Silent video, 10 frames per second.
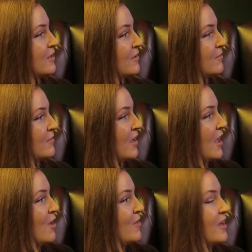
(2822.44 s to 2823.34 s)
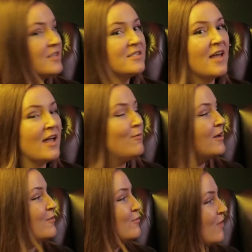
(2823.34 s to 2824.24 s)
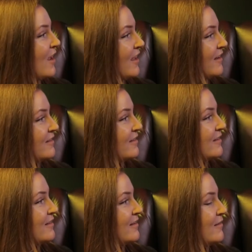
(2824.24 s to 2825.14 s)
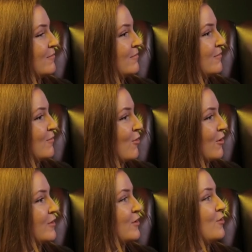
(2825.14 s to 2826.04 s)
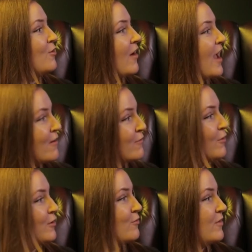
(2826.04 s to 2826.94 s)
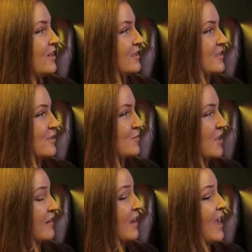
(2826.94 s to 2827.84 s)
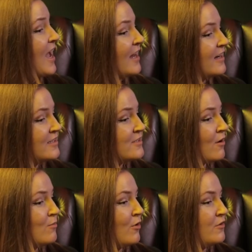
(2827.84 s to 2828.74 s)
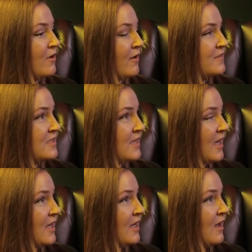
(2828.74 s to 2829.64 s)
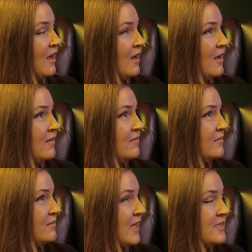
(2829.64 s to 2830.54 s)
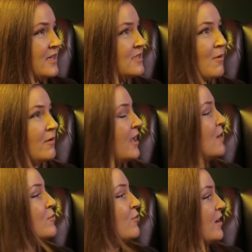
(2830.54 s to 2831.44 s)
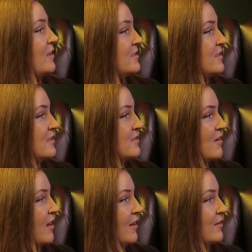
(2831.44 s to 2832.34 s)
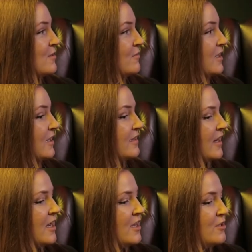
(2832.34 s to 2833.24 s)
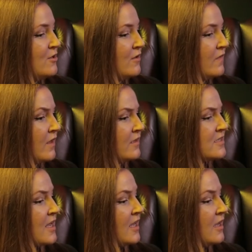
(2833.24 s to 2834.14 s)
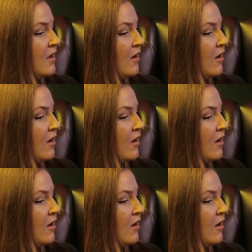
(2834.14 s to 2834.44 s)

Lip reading: with them, because they will have read more than you are ever going to read on the subject. And at a certain point, you have to say, let's say it's about chemtrails in the sky or something like that. They'll say,